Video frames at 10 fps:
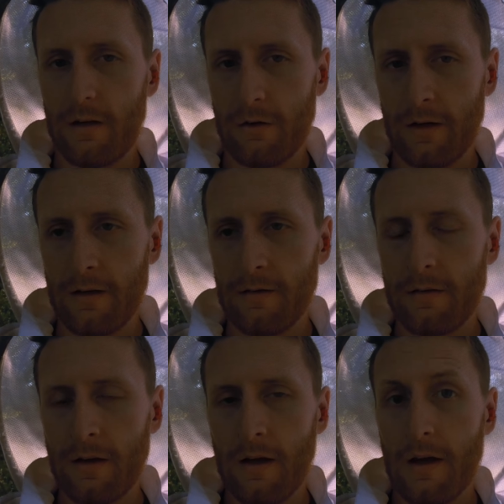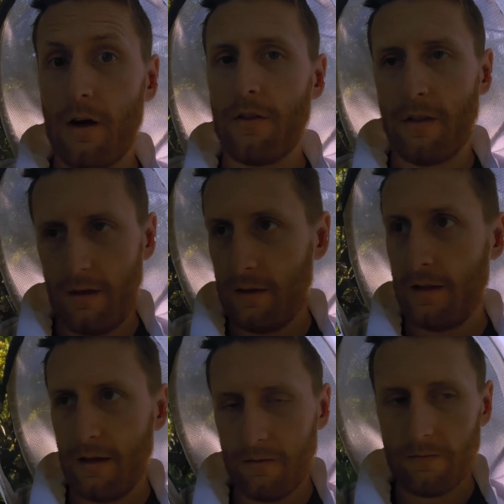degrees in
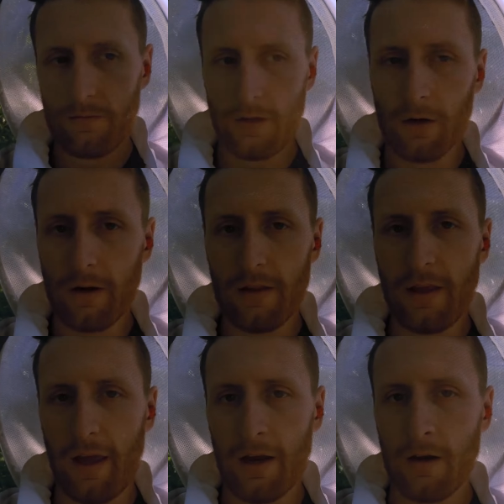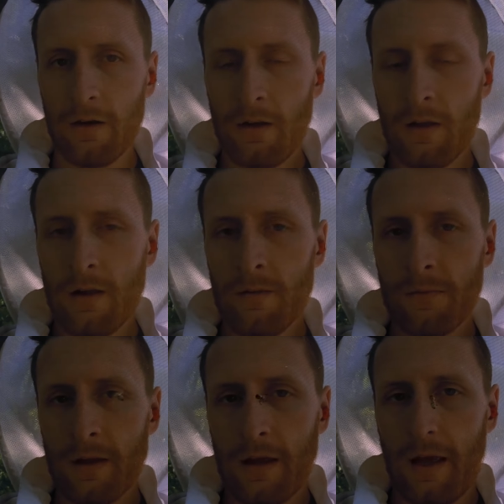the air,
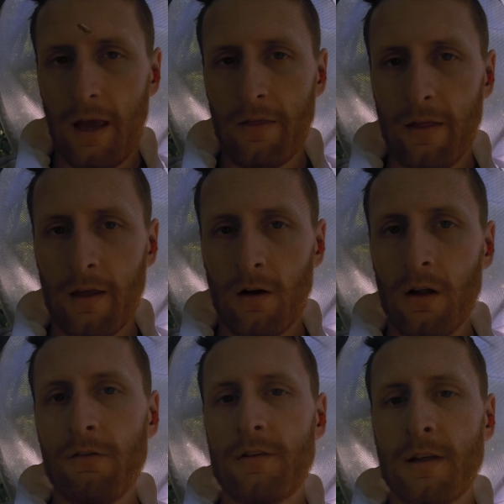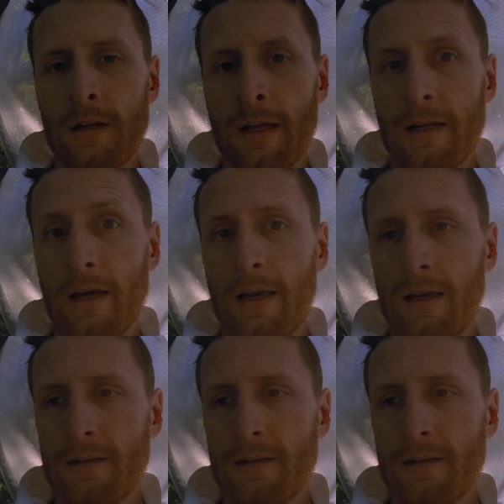and then all of a sudden at night